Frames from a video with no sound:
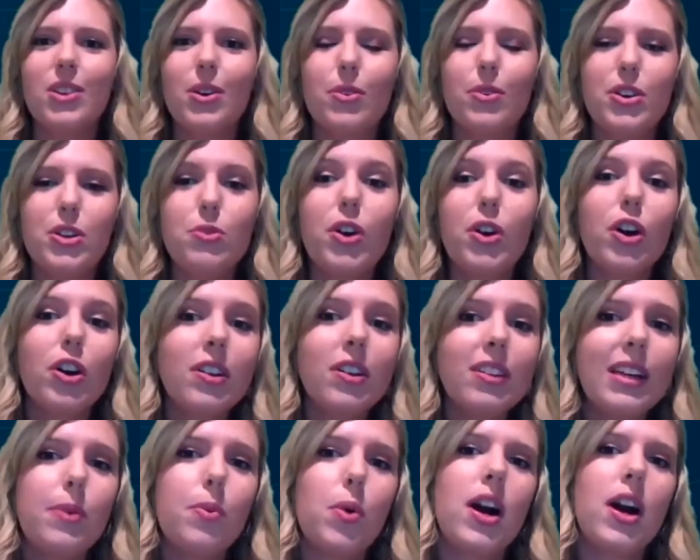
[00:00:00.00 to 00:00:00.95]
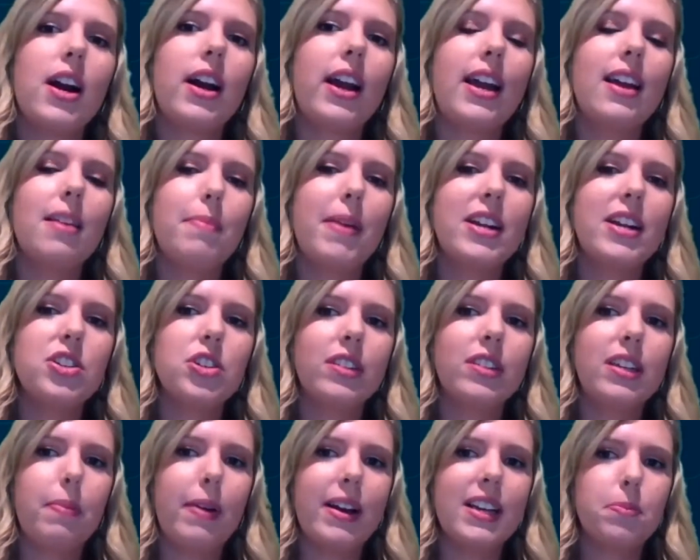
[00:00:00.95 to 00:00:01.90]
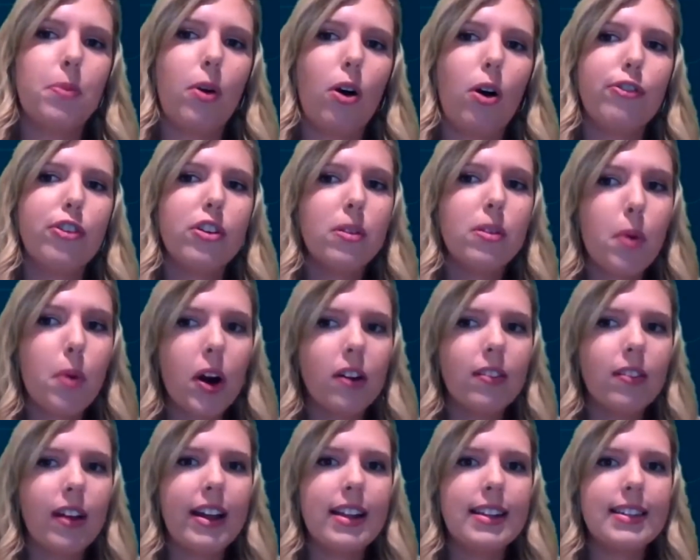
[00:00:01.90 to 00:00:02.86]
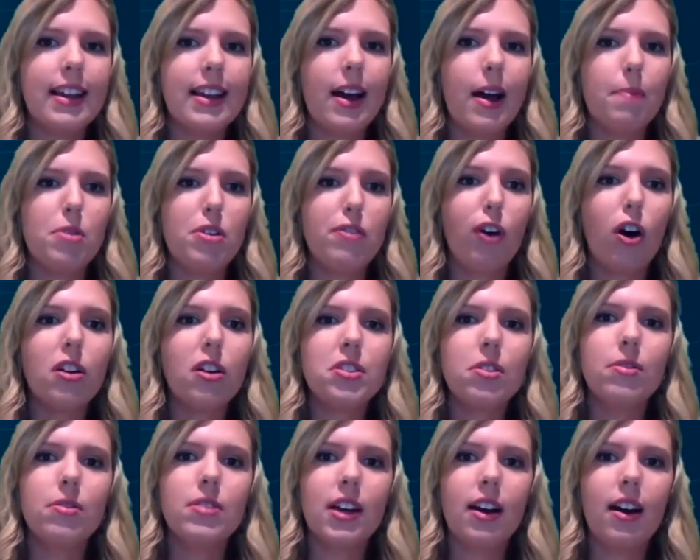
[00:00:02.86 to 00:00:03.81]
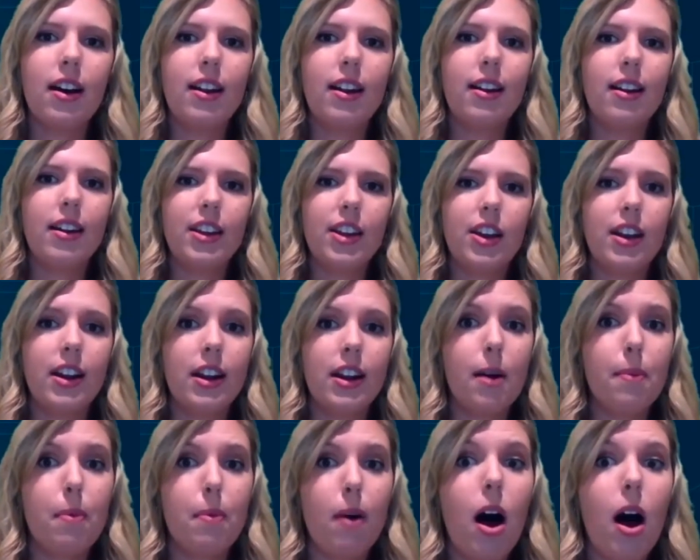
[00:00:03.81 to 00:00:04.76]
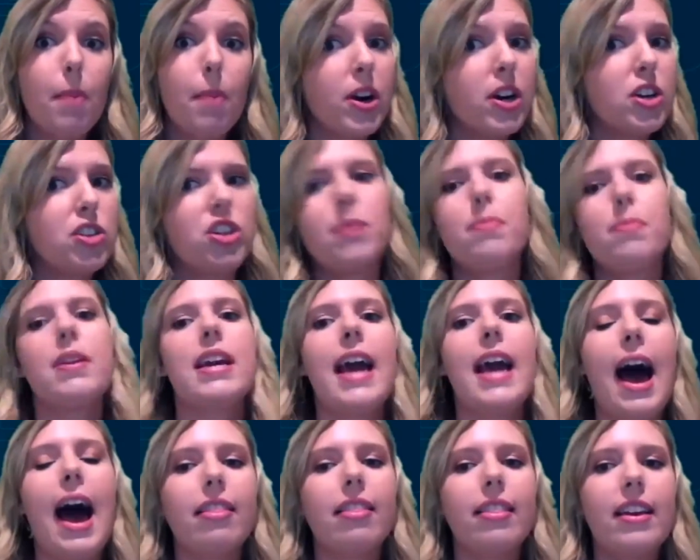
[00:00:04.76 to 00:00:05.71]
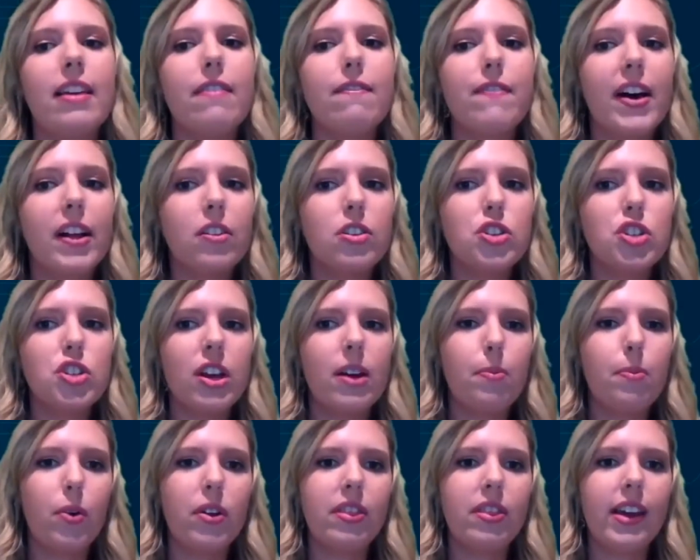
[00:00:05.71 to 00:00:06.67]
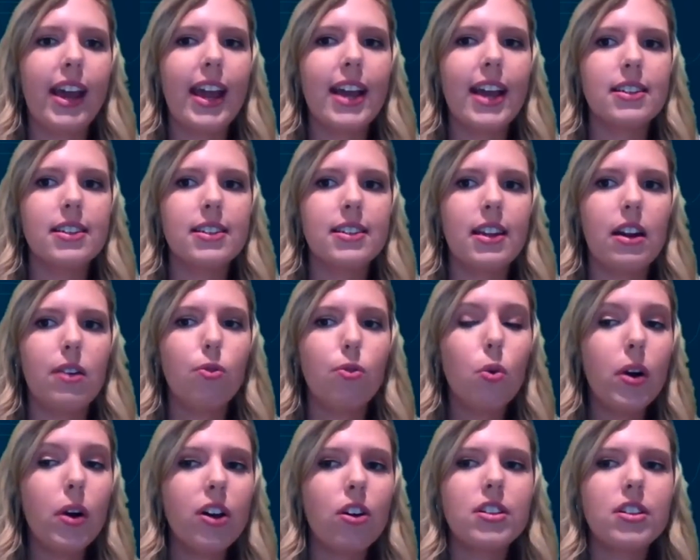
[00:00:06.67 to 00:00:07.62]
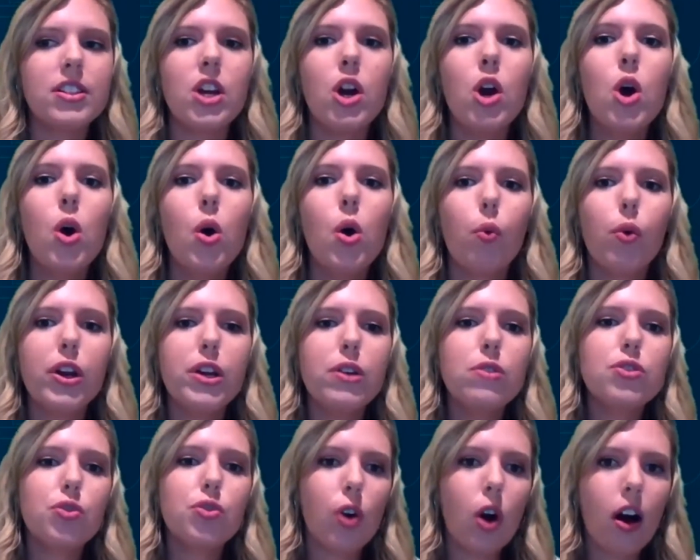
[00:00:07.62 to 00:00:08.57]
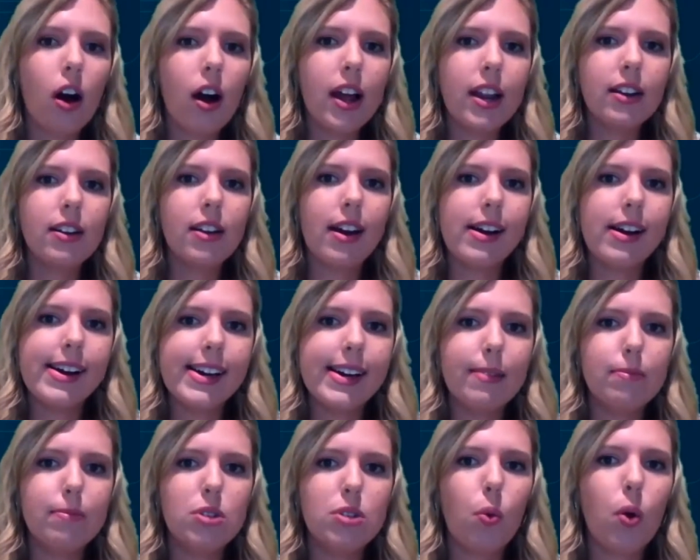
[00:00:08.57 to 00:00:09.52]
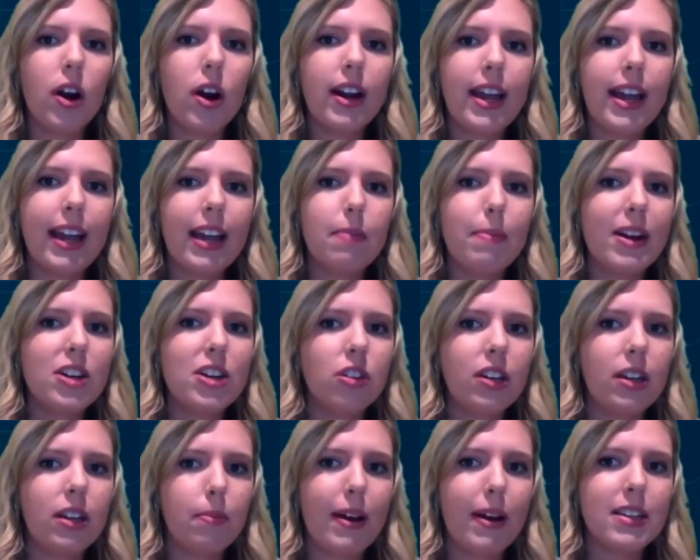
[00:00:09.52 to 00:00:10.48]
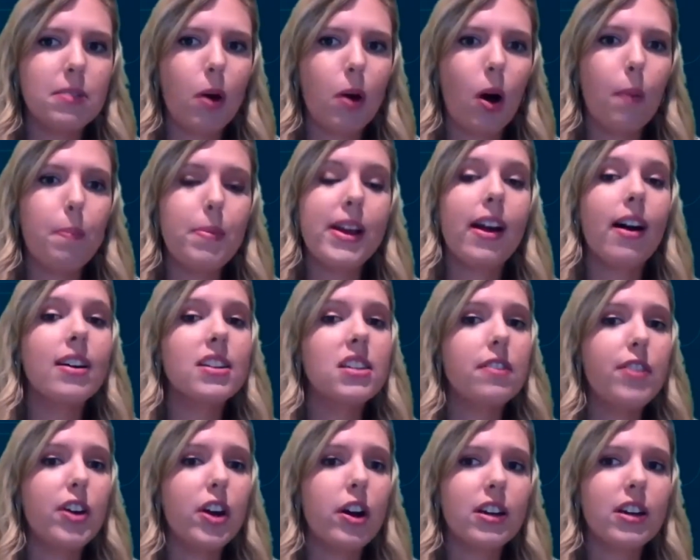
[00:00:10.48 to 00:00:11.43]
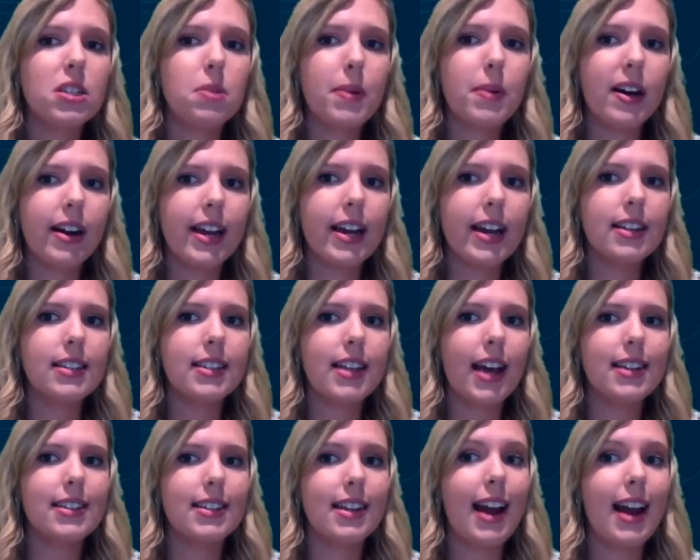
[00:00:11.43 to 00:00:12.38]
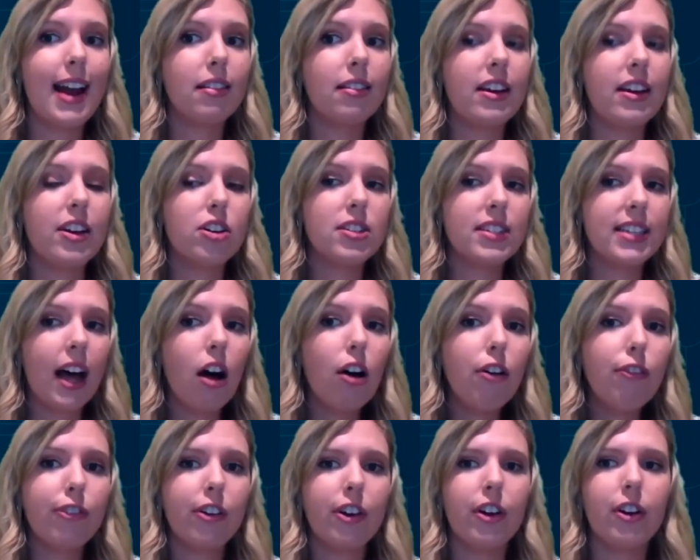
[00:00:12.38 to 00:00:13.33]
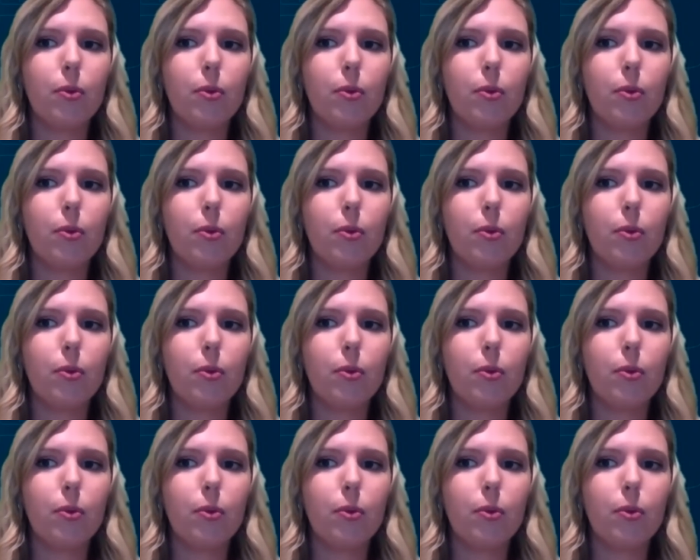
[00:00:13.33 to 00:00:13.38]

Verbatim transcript: So you currently work in Major League Baseball for the Marlins. Um, you've also done an upper extremity athlete fellowship with the Kansas City Royals. Were you drawn um, to working in Major League Baseball because of your experience as an athlete yourself,